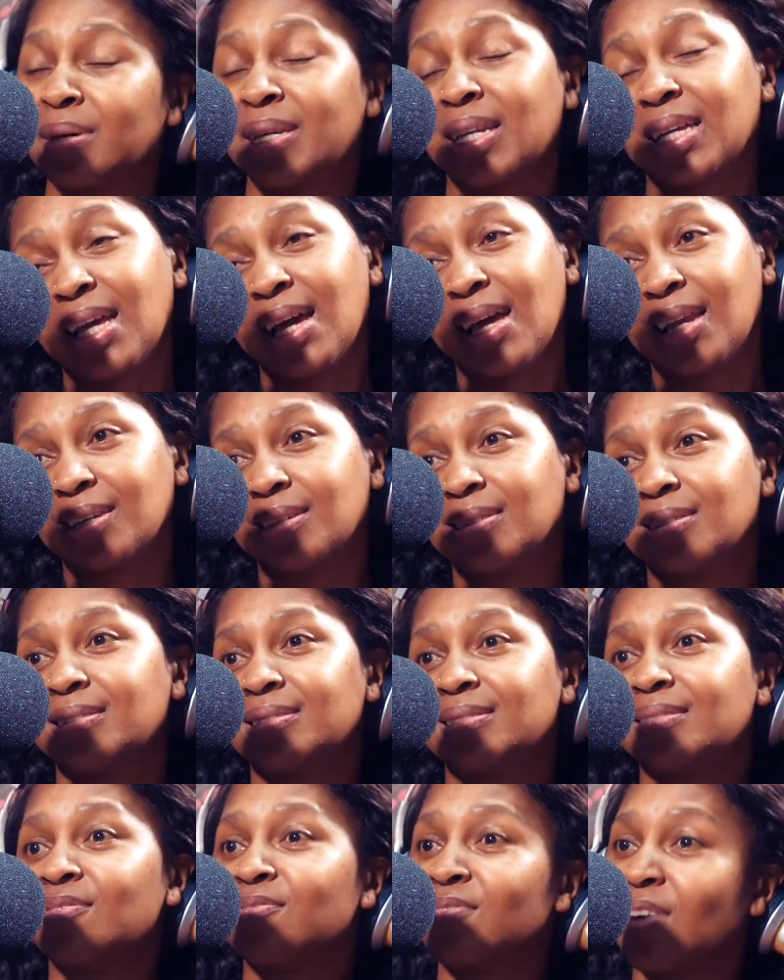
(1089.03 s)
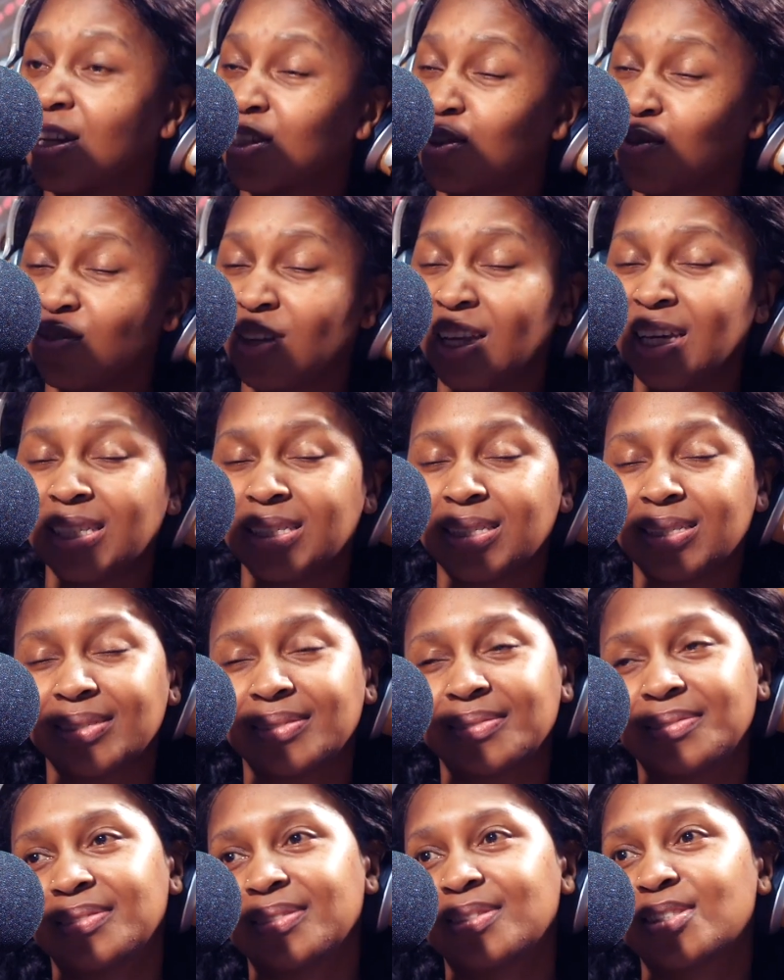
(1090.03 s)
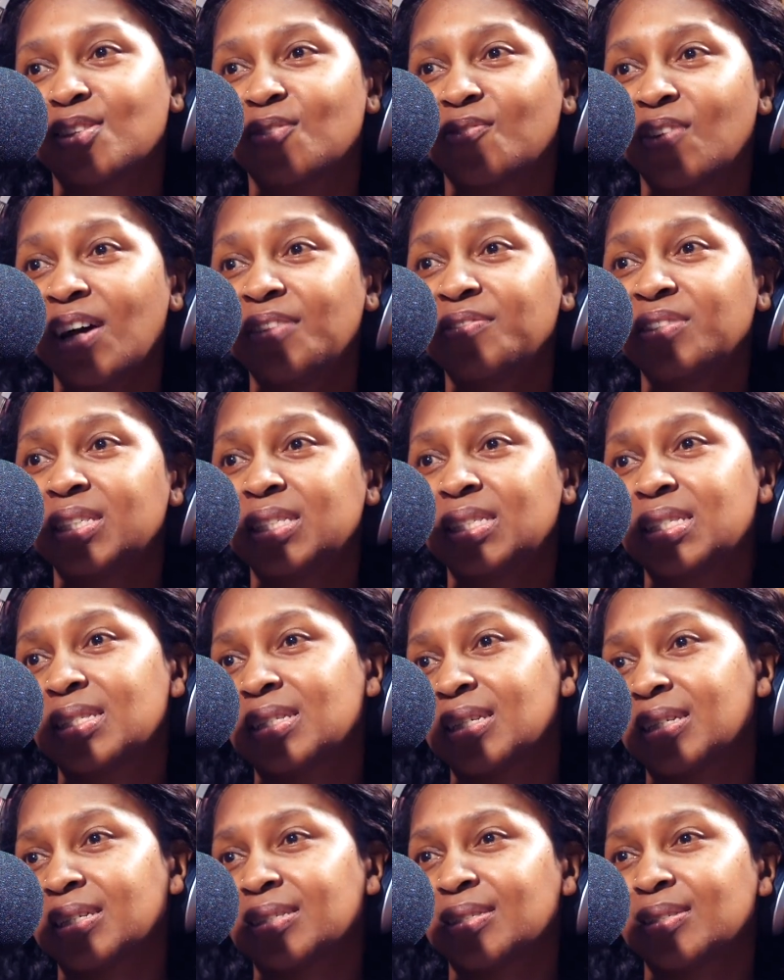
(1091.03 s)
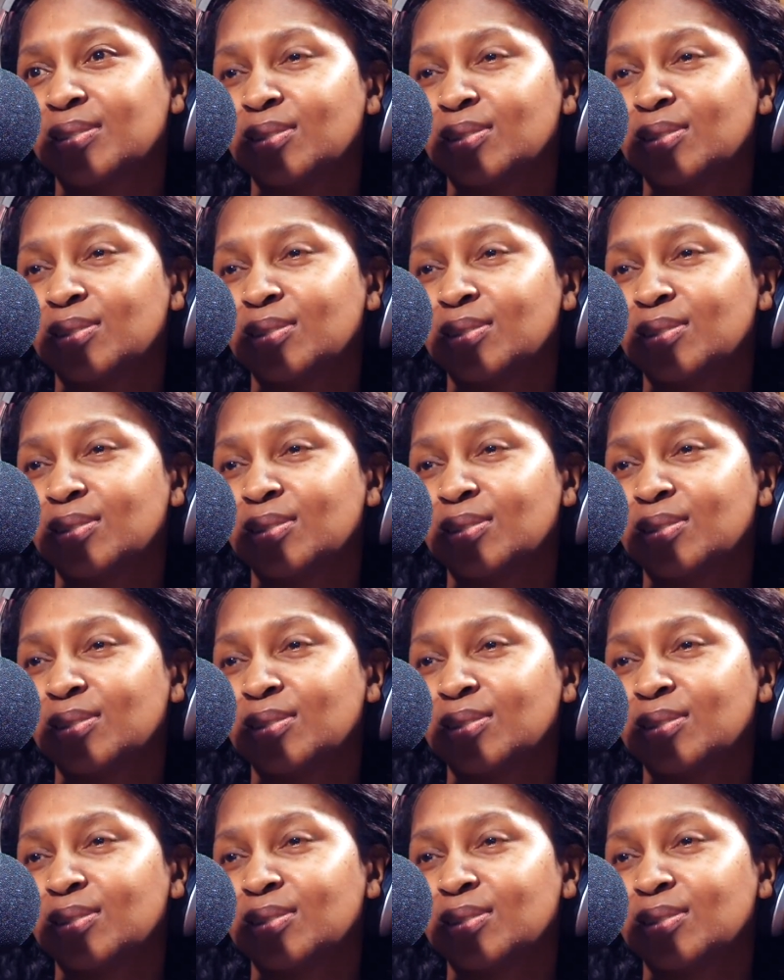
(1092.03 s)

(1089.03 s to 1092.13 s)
But again, fight or flight. Survival instinct.